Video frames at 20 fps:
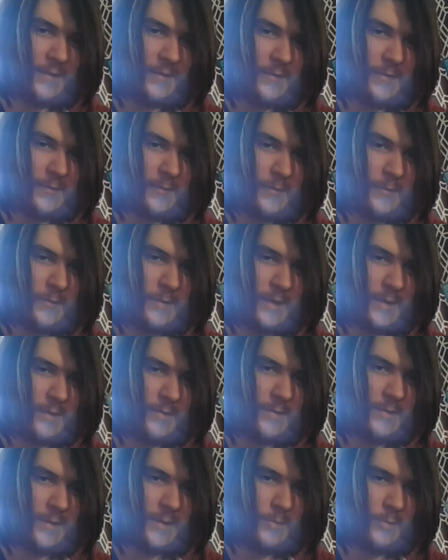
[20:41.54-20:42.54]
and I
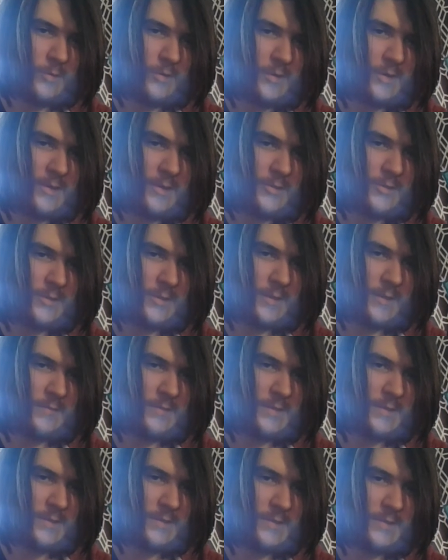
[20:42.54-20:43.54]
got the Game Board Edition,
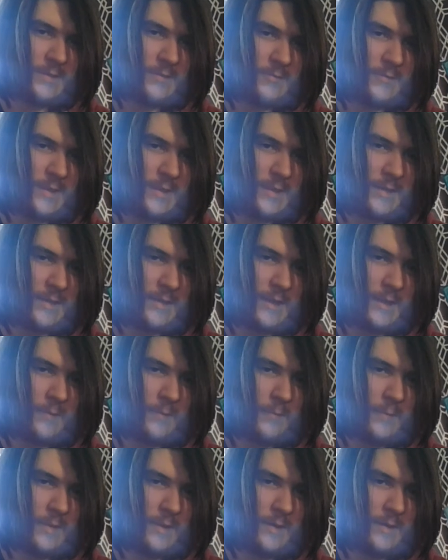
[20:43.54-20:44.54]
obviously, because I don't think it
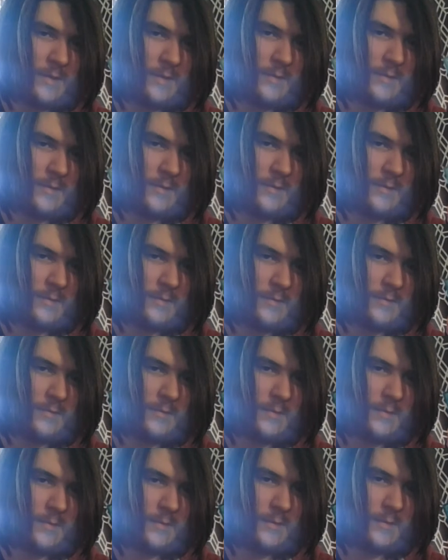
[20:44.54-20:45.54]
came with anything other
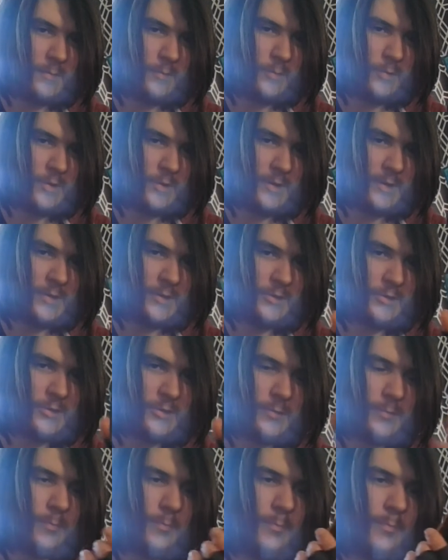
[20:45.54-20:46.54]
than the Game Board
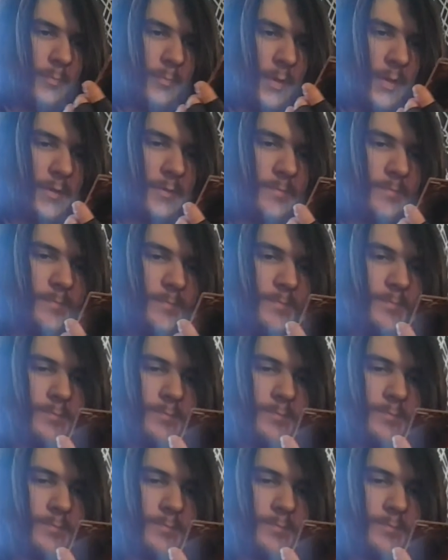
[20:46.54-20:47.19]
Edition. But